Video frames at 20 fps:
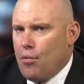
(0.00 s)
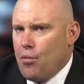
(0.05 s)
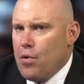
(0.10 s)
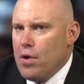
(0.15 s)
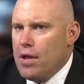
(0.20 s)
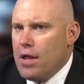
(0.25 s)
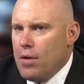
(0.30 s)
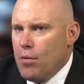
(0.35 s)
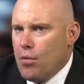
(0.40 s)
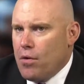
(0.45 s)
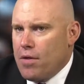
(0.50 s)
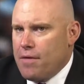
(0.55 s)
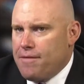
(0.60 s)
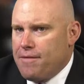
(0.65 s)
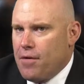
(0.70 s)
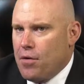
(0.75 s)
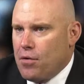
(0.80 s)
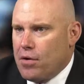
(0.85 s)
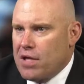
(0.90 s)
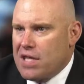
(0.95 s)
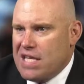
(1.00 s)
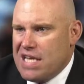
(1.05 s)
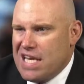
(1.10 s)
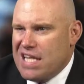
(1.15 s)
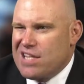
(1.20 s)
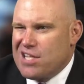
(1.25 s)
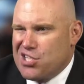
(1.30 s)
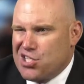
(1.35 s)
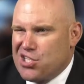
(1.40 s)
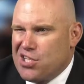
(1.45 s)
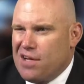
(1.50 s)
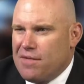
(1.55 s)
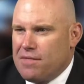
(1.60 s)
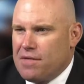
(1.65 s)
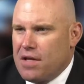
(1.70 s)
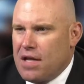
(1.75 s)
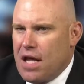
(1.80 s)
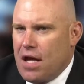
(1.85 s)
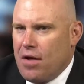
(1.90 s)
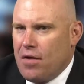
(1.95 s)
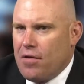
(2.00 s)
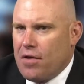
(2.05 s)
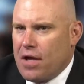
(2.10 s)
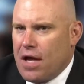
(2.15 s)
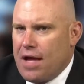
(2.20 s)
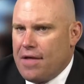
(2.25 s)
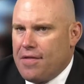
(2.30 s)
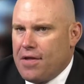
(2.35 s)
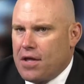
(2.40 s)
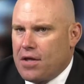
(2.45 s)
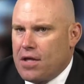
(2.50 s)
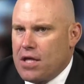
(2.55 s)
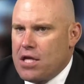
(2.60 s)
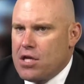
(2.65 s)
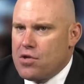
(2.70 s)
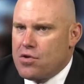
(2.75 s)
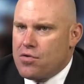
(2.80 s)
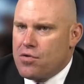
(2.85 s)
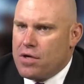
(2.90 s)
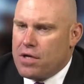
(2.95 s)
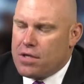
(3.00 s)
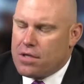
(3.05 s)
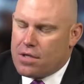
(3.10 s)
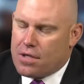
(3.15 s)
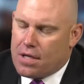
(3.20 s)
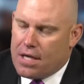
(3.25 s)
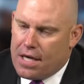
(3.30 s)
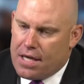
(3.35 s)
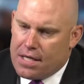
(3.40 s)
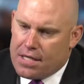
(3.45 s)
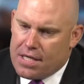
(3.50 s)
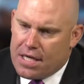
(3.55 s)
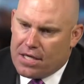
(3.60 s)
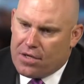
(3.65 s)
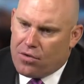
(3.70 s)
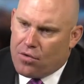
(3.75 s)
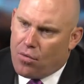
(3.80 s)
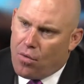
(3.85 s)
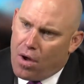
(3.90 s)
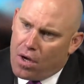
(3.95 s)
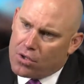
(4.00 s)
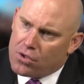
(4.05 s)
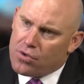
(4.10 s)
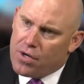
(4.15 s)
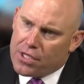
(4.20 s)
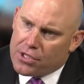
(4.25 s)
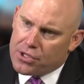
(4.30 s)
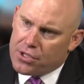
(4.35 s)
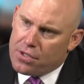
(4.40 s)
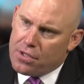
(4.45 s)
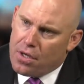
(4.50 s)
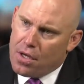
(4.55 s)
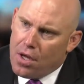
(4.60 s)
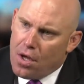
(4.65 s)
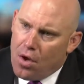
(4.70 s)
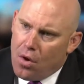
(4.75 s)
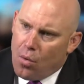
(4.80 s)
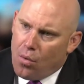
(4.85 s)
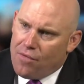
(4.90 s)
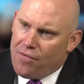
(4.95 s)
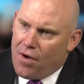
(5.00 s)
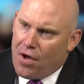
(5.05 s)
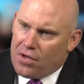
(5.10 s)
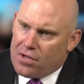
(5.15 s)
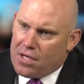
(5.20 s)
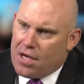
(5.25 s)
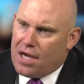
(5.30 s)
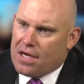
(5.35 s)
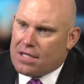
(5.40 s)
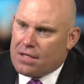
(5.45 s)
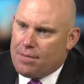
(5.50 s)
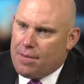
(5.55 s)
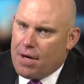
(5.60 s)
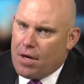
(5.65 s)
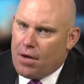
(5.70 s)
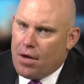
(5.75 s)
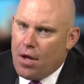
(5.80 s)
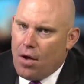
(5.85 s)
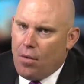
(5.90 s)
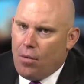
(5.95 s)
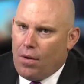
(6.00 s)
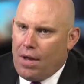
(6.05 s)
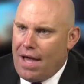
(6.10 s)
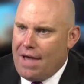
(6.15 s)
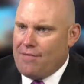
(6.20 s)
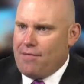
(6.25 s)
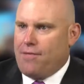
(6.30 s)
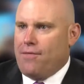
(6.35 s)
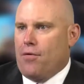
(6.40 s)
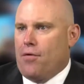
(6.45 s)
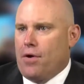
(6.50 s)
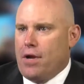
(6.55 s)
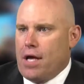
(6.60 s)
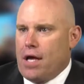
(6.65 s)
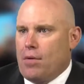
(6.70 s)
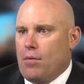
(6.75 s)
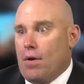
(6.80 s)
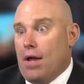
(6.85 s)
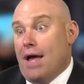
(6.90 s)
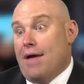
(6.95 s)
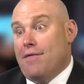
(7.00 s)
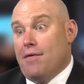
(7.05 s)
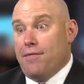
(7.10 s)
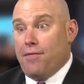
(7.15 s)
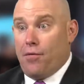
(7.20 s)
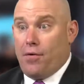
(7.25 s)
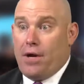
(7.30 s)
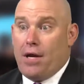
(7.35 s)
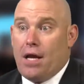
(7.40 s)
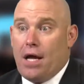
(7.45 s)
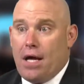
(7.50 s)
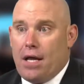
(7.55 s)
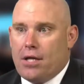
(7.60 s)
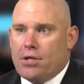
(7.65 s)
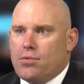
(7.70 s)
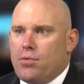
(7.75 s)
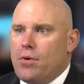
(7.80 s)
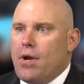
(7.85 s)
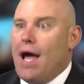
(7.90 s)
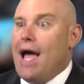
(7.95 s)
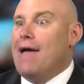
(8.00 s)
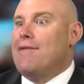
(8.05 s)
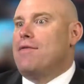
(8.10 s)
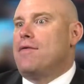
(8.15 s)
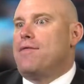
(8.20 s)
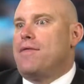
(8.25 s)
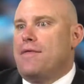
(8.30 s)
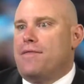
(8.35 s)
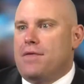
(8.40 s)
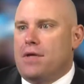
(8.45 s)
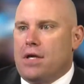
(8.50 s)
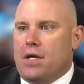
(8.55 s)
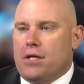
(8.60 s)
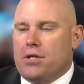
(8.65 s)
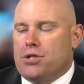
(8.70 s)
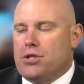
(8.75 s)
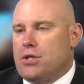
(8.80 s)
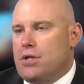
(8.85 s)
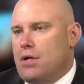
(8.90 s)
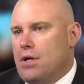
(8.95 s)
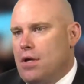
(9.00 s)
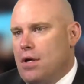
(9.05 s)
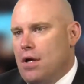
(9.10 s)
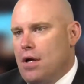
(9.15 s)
Really where the focus needs to shift, and how I think the industry is kind of taken the wrong direction. We've all talked about, well, I have a 48, well, I have a 49 inch, well, I have a 50 inch.